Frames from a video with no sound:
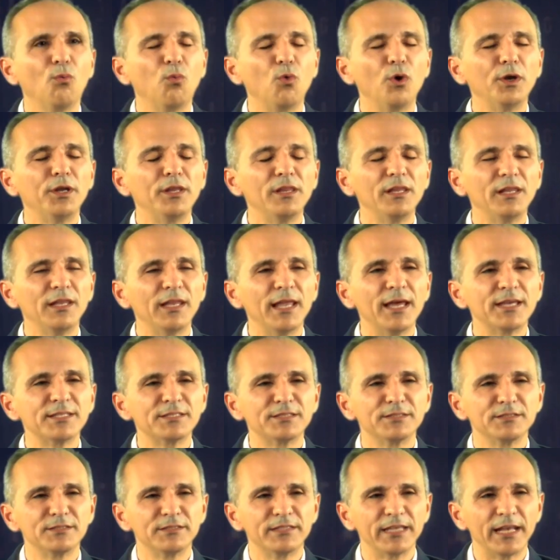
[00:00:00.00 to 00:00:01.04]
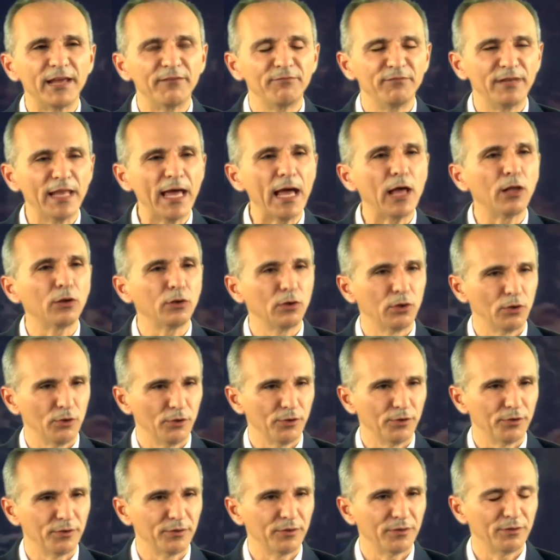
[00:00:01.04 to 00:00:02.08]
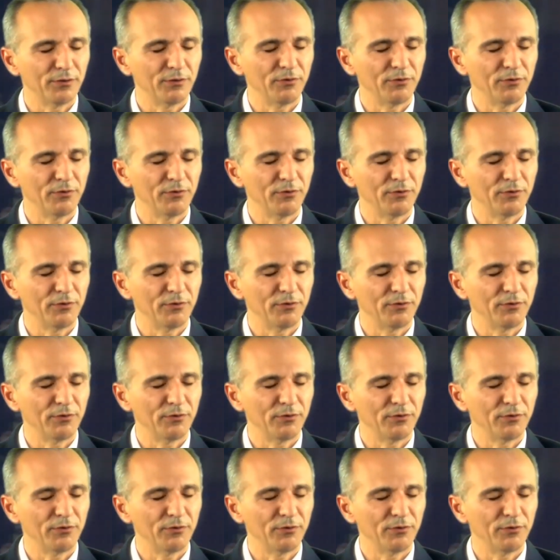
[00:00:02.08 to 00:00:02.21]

one of the lessons that I've now learned